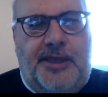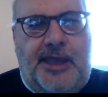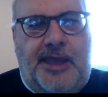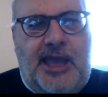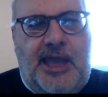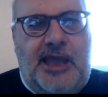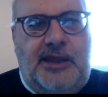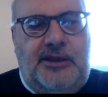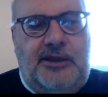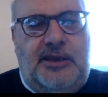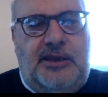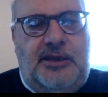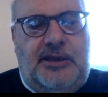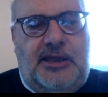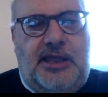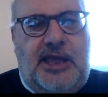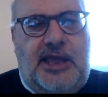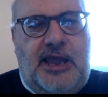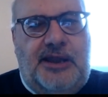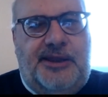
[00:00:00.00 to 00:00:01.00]
and in
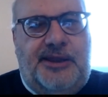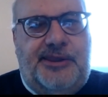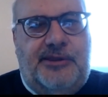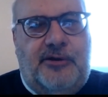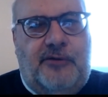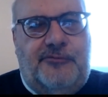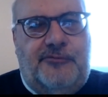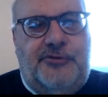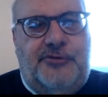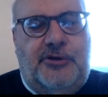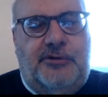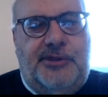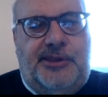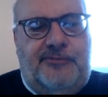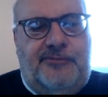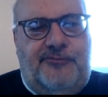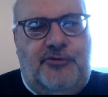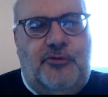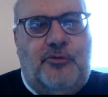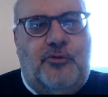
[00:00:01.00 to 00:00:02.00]
the hands of
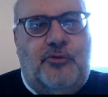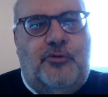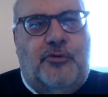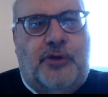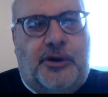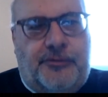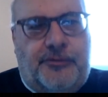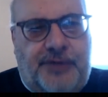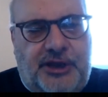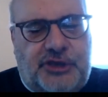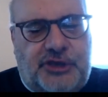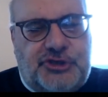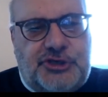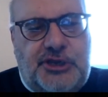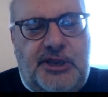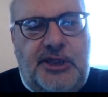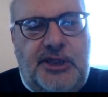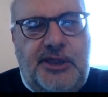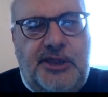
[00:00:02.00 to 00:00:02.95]
those few who are rich.